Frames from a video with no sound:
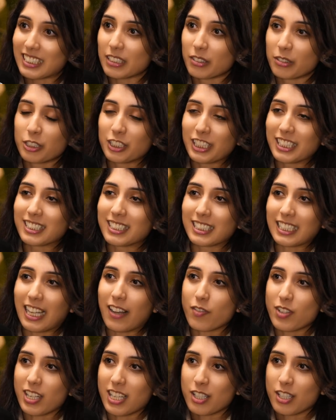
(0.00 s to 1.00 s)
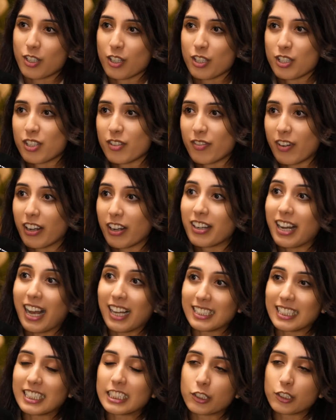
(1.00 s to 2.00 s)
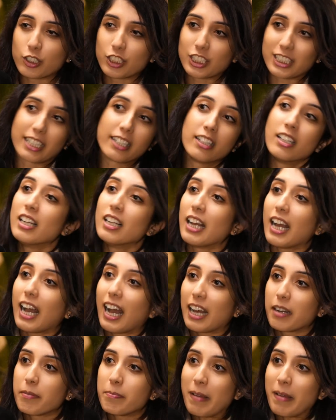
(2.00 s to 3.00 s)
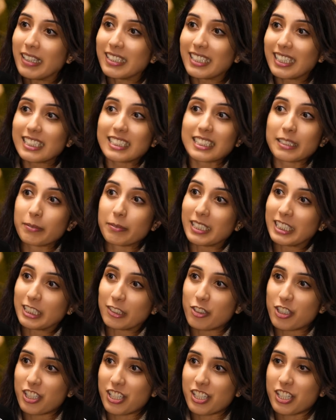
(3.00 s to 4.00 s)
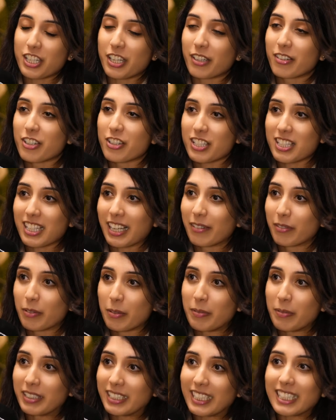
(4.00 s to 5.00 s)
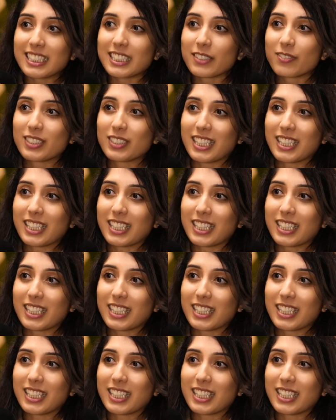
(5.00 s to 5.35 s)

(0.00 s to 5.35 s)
All genders have testosterone and estrogen, and men need some estrogen too, just like women need some